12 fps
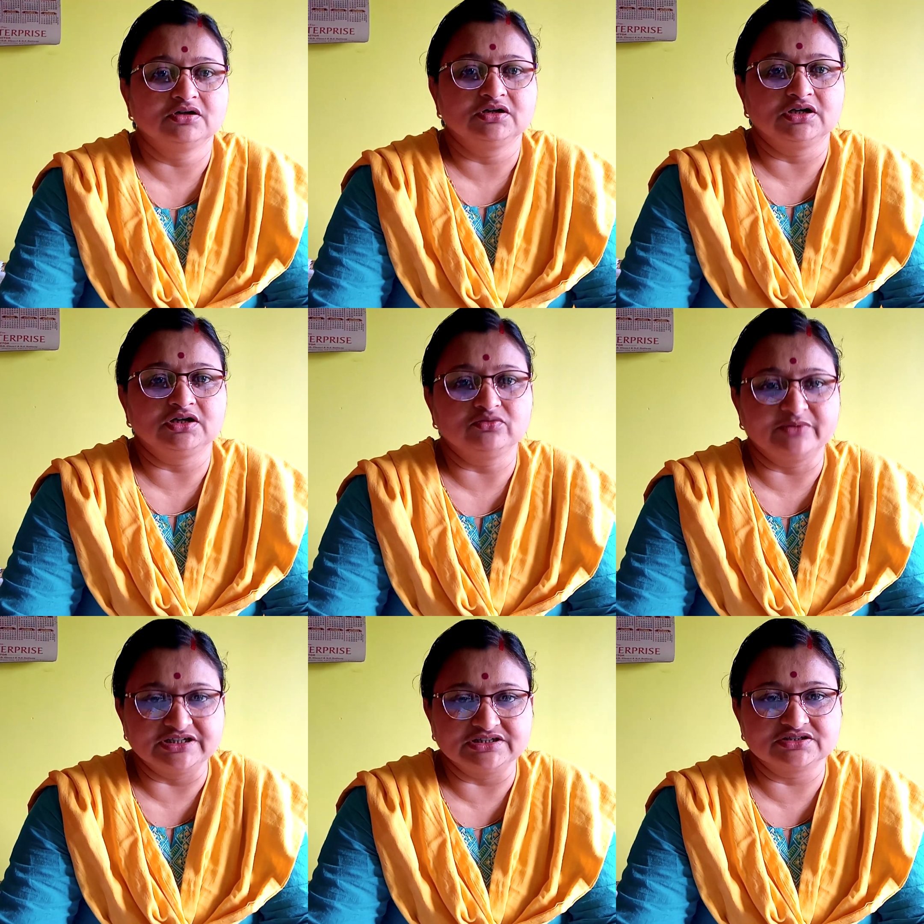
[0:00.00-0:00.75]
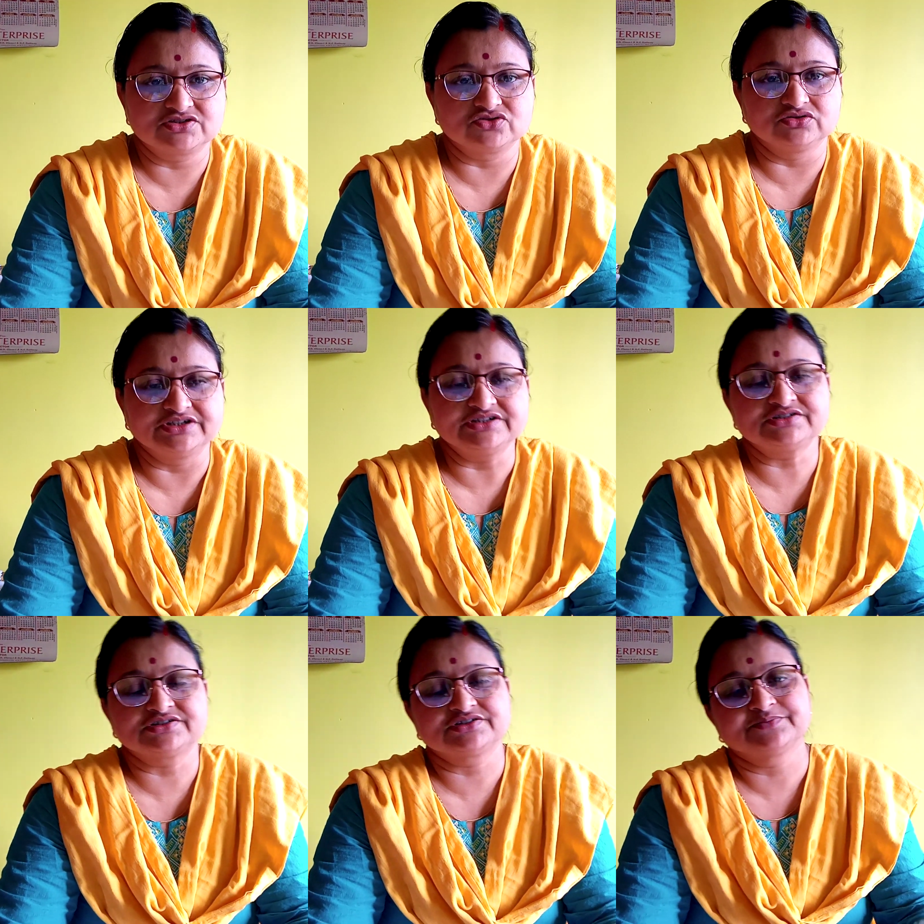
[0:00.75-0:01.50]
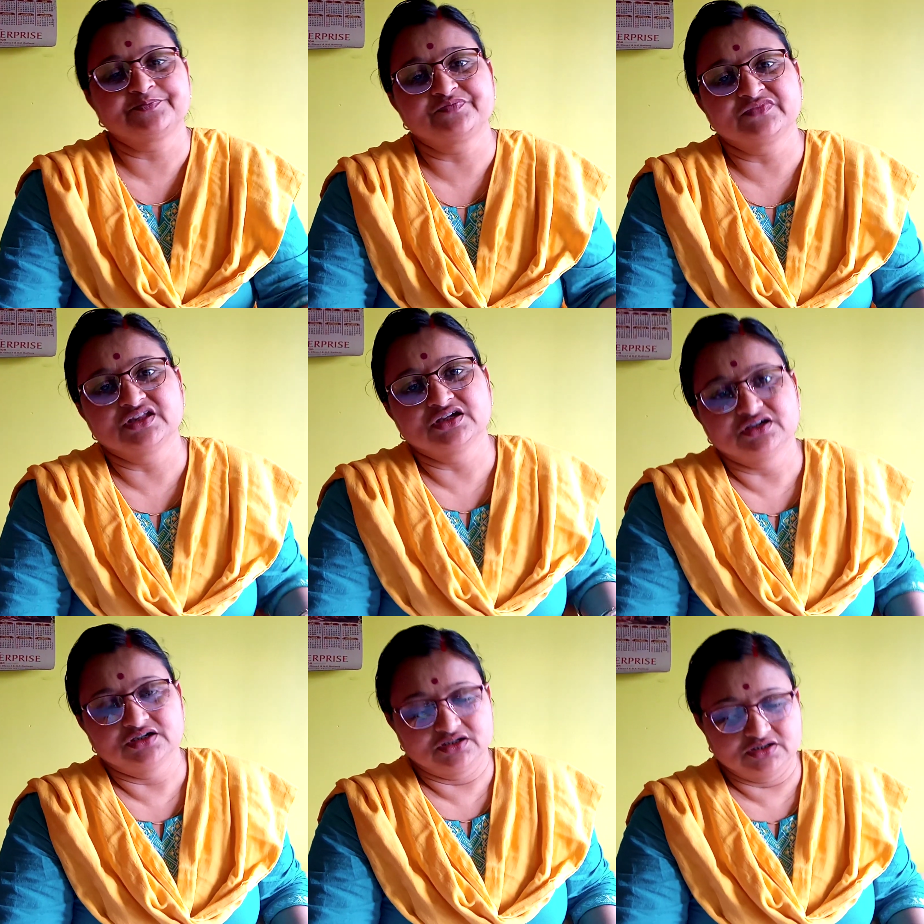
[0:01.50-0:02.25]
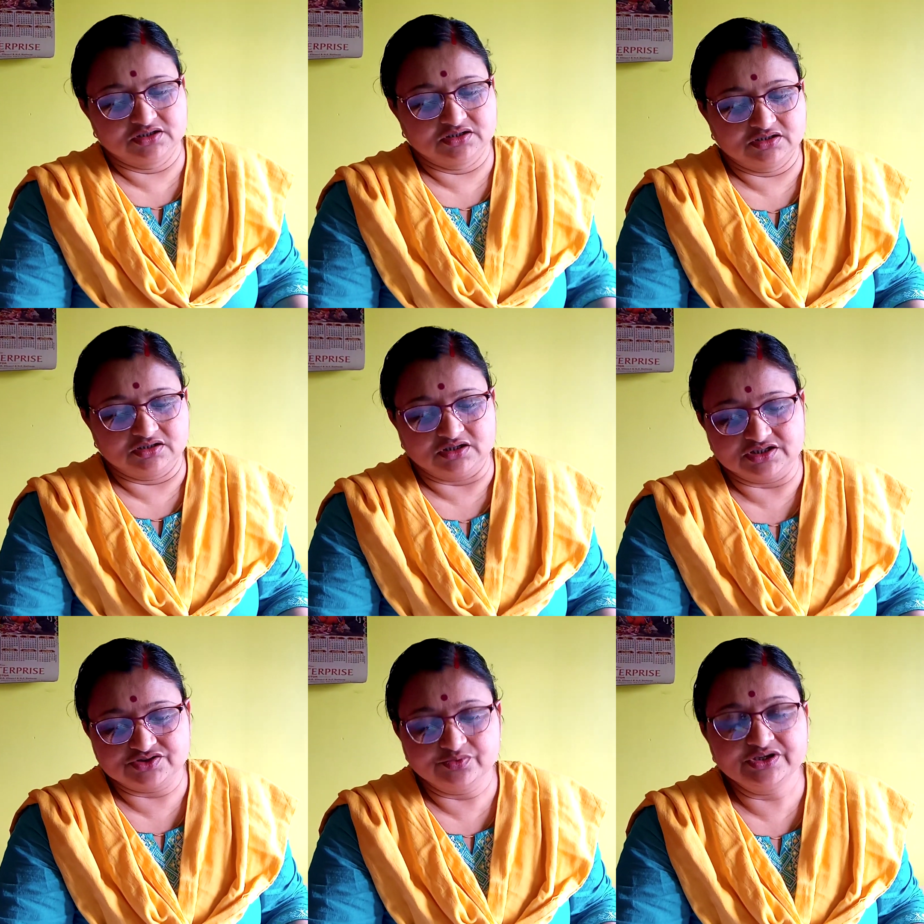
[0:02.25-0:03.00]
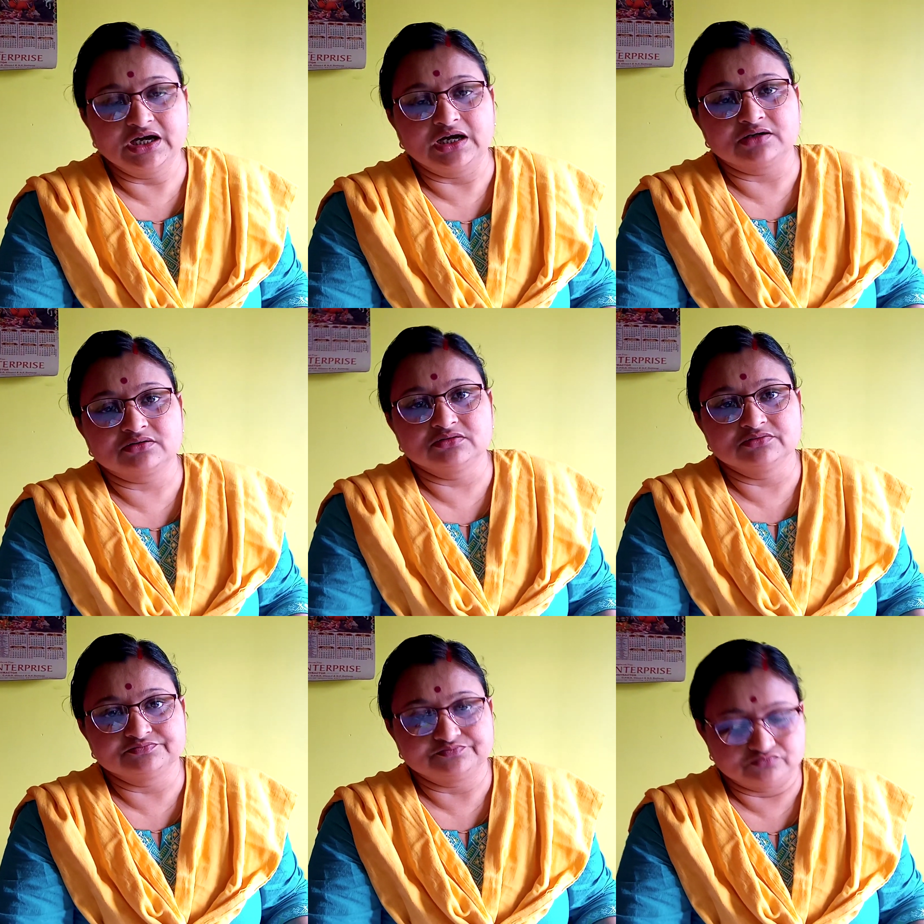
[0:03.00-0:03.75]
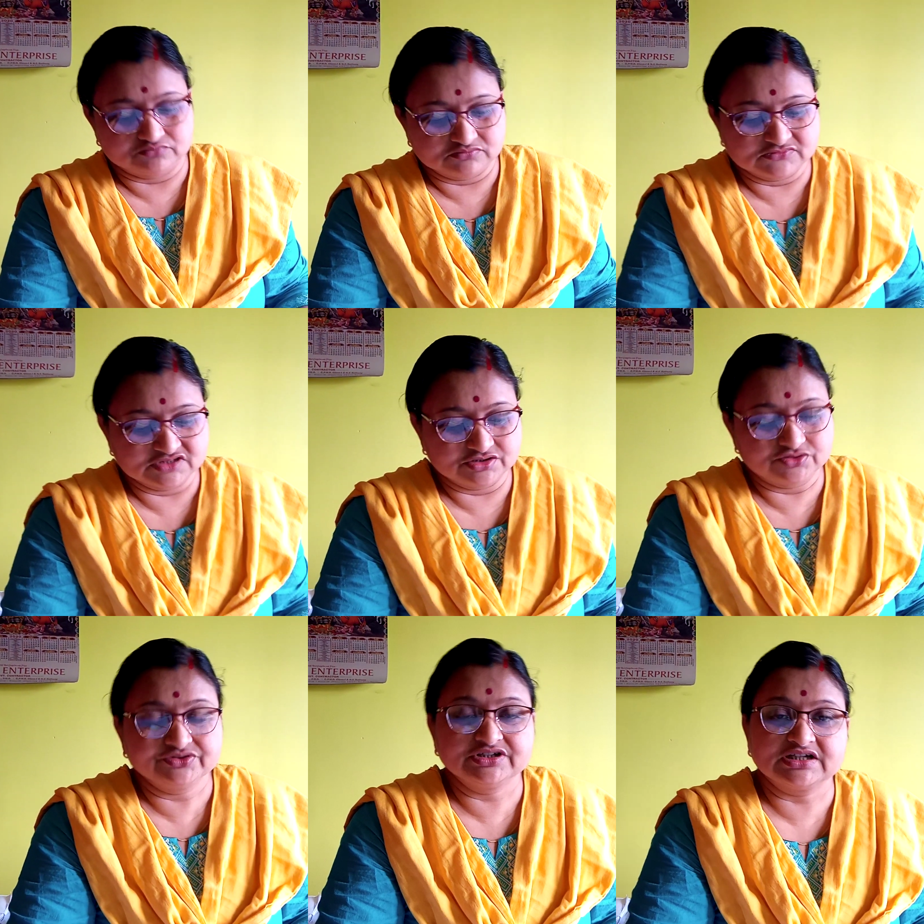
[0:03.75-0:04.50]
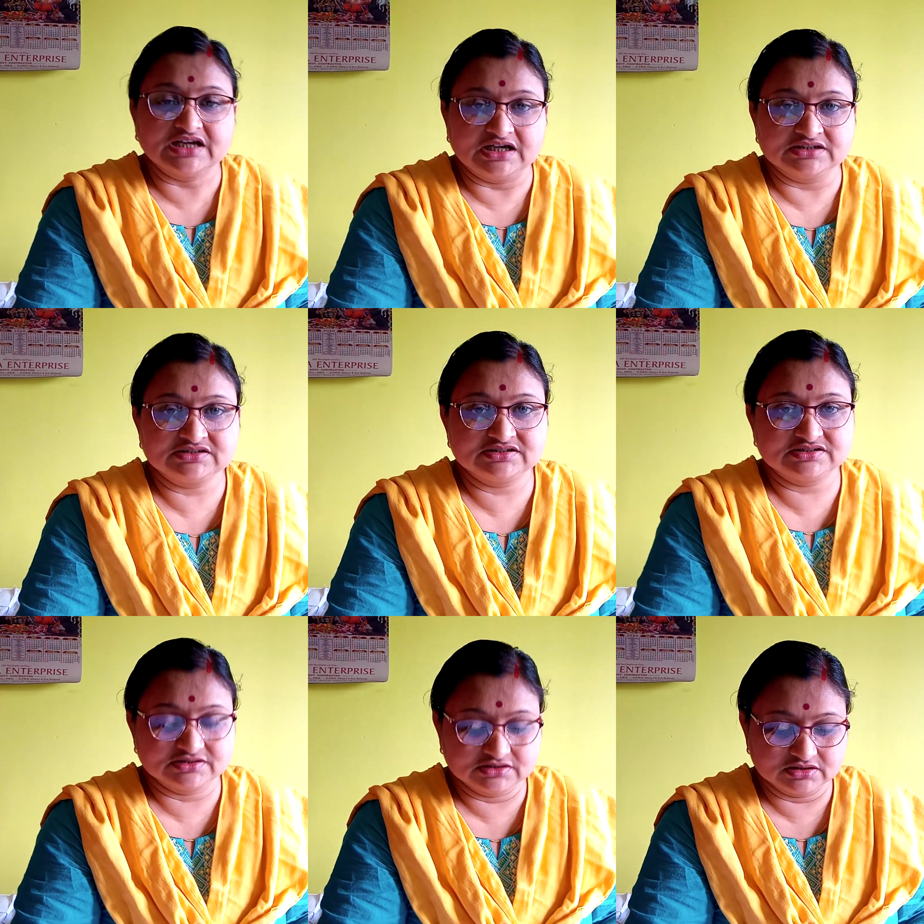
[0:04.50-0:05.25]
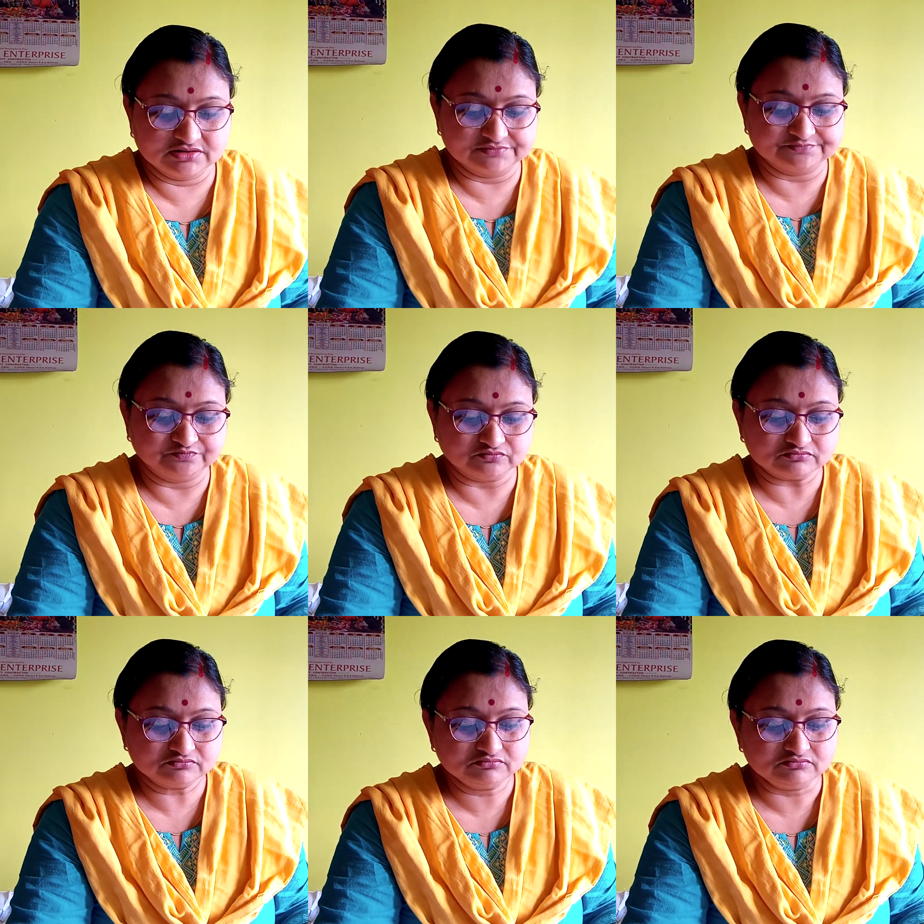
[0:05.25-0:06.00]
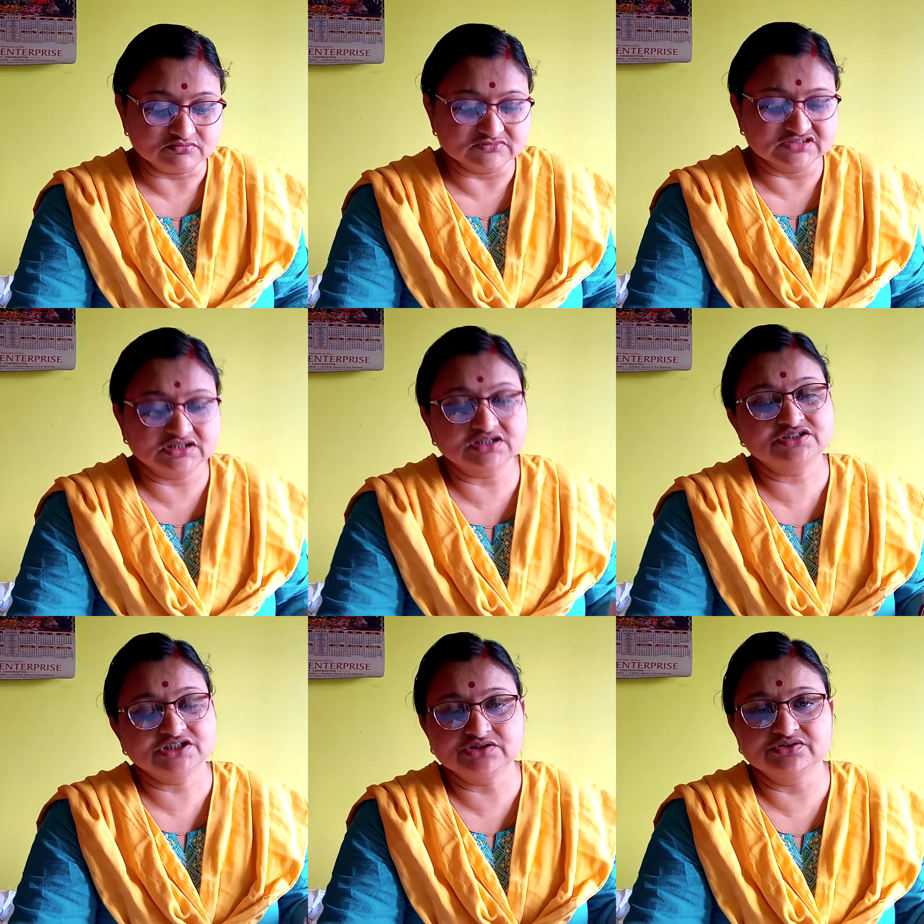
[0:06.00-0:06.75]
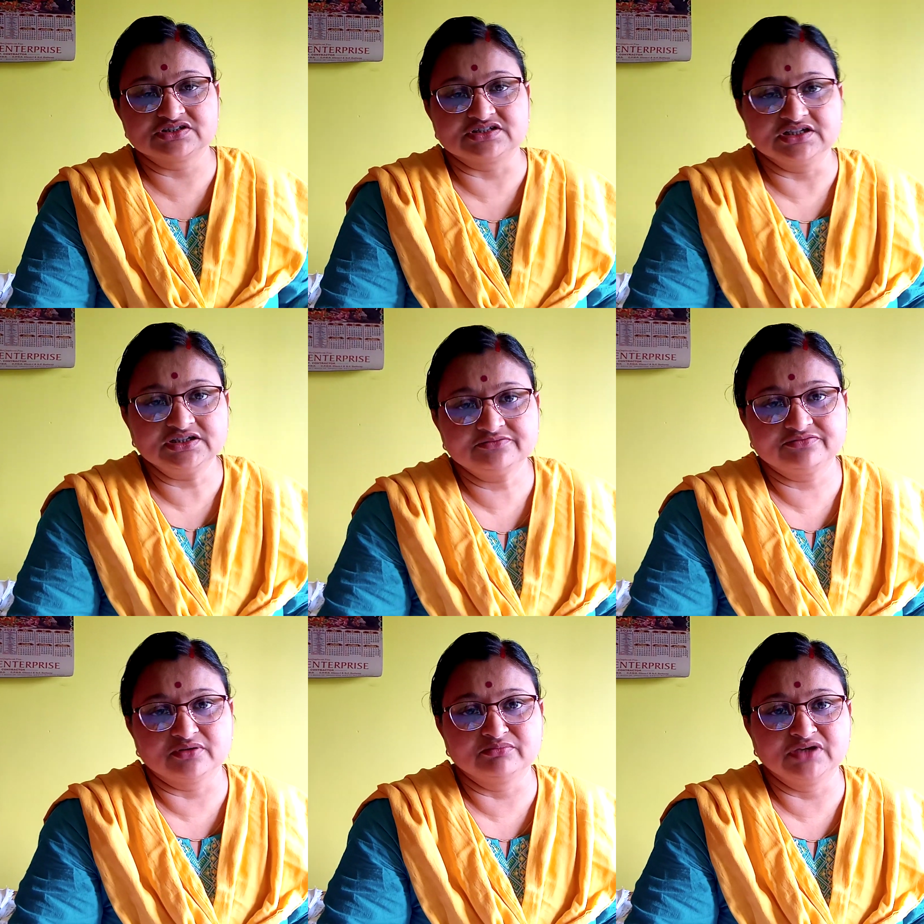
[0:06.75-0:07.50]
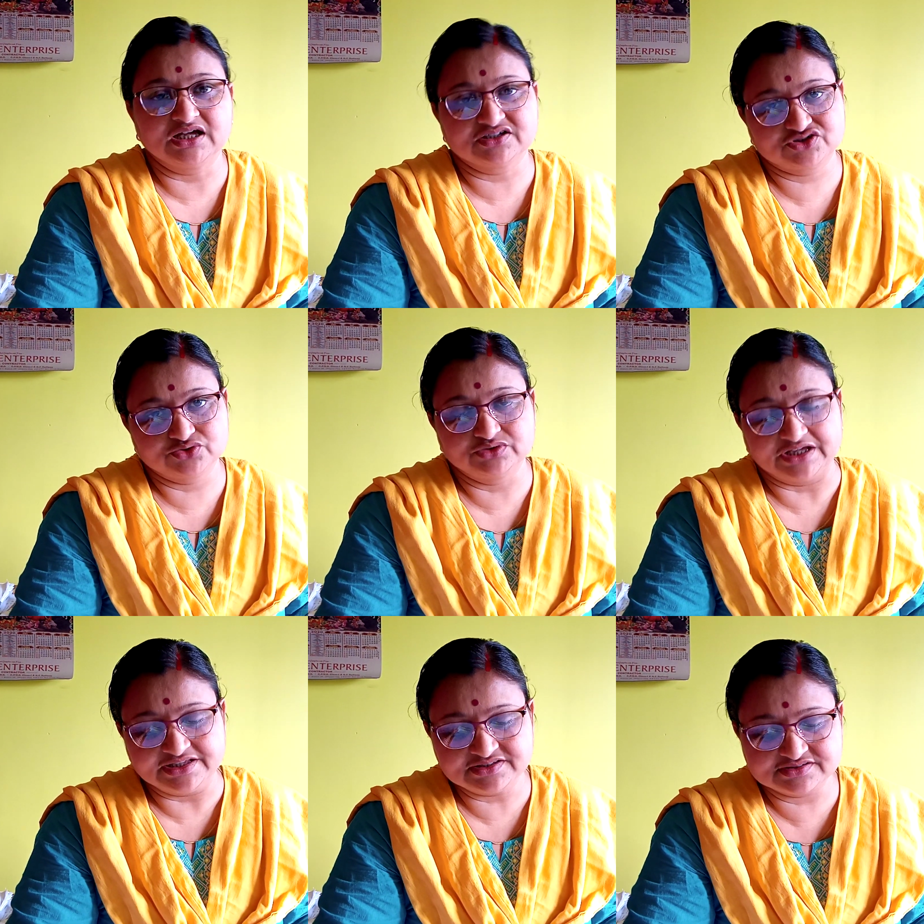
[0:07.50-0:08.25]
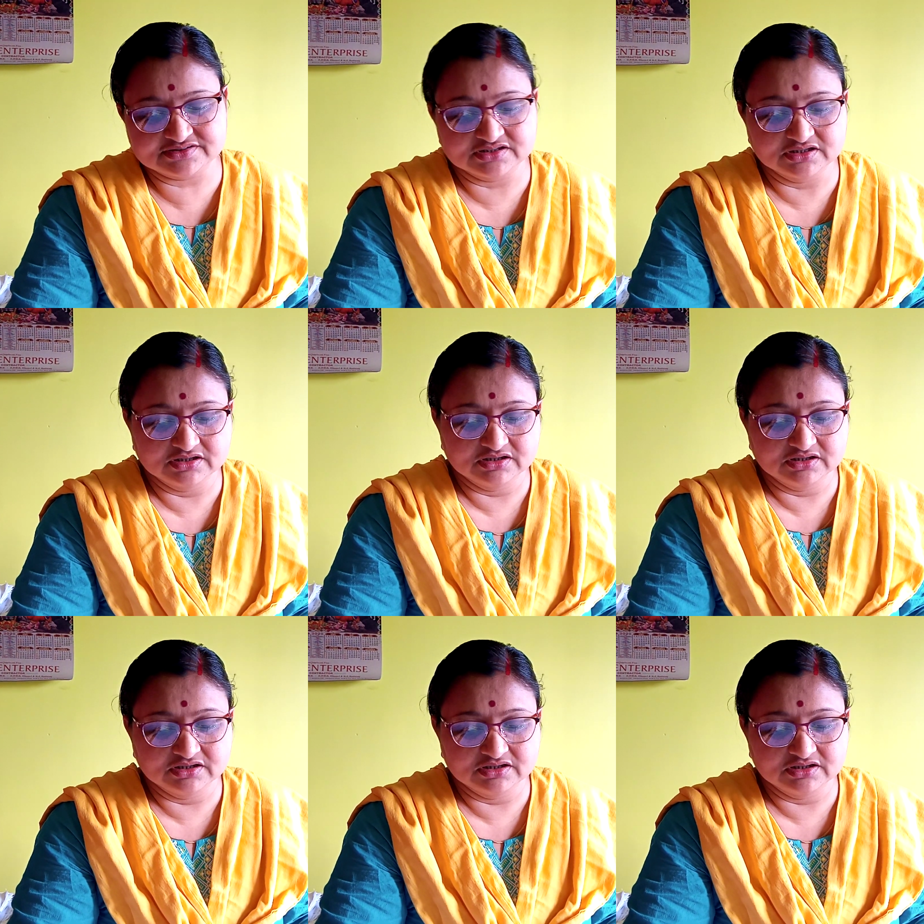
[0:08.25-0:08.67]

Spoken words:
Hello my dear students, as we are doing the class continuously from last 2 days,